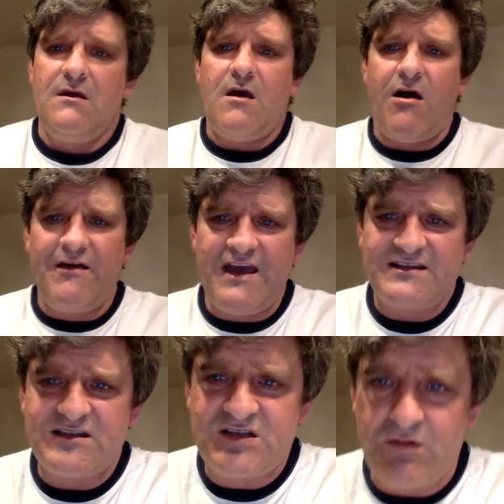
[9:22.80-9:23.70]
All right,
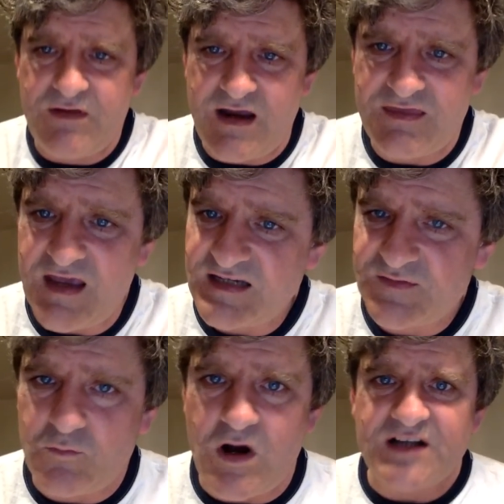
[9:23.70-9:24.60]
that's the story there. Thanks
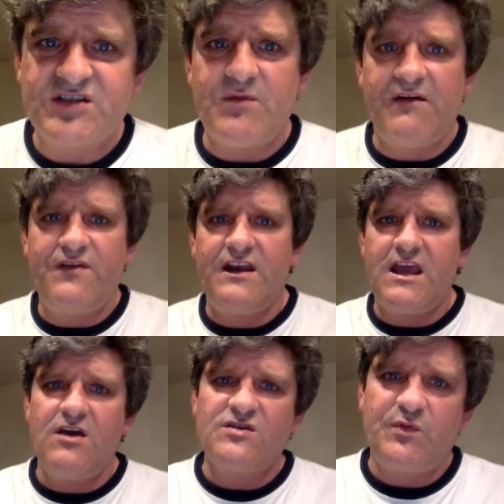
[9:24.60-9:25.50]
for watching my
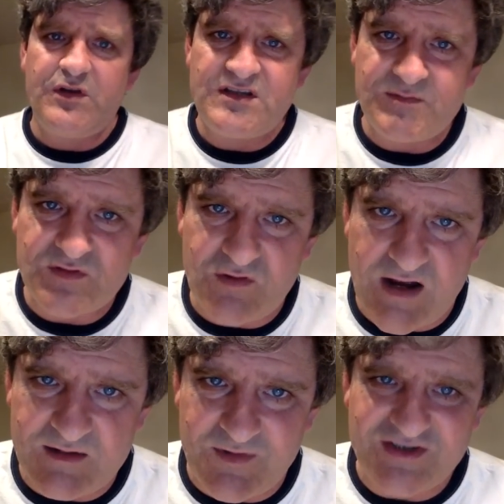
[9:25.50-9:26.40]
videos. Please
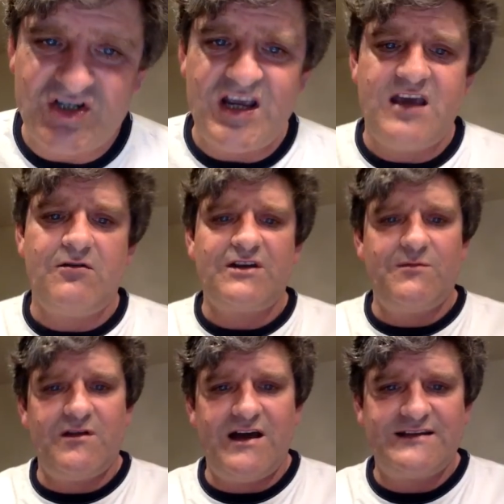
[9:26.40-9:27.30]
subscribe to my channel. Give
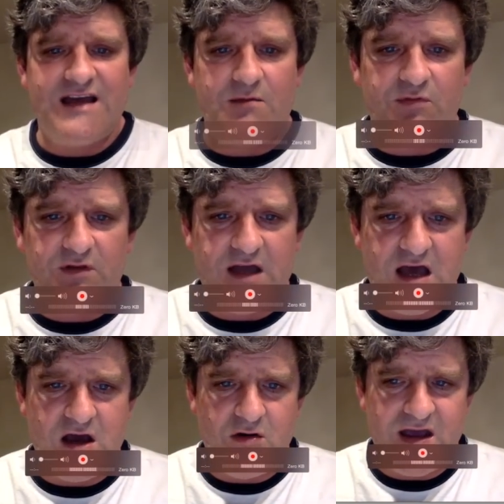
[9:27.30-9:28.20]
me a like down
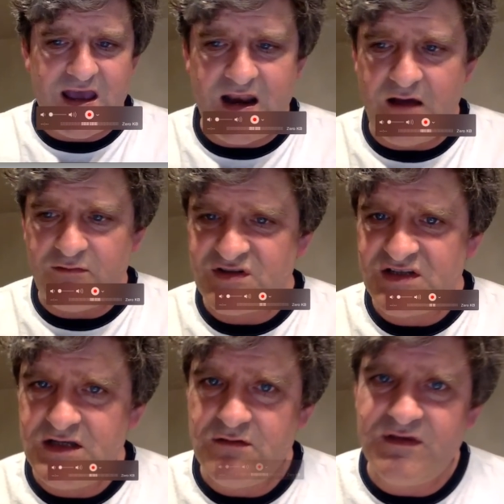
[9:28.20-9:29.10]
below, and I will
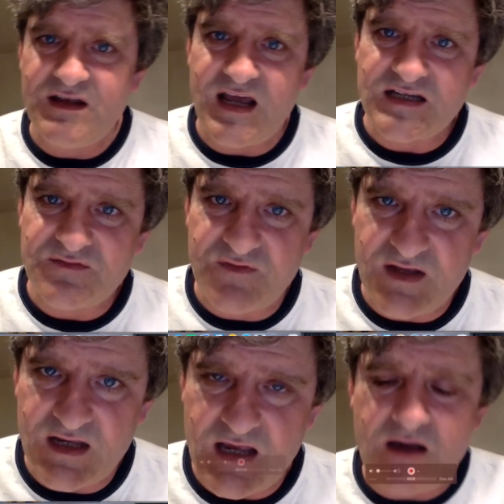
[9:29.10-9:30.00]
see you in the next
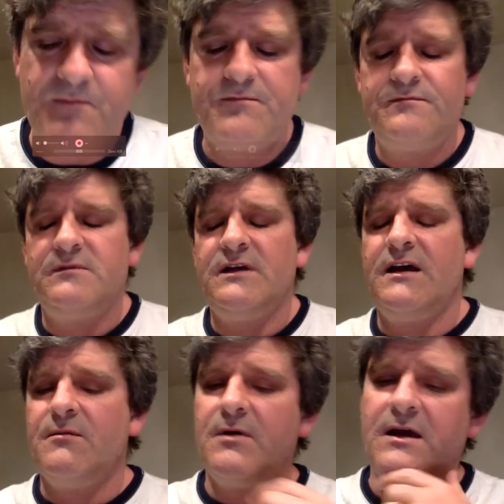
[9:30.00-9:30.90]
video.
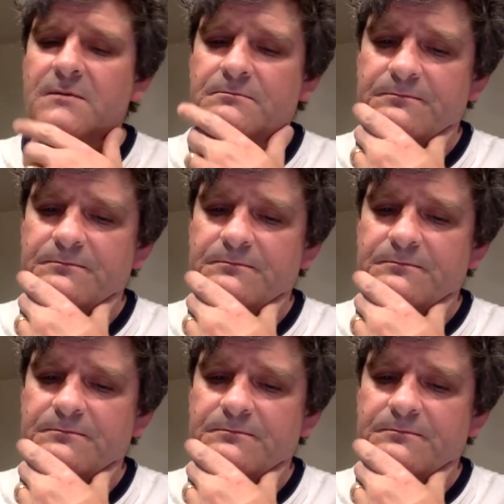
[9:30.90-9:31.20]
Later, man.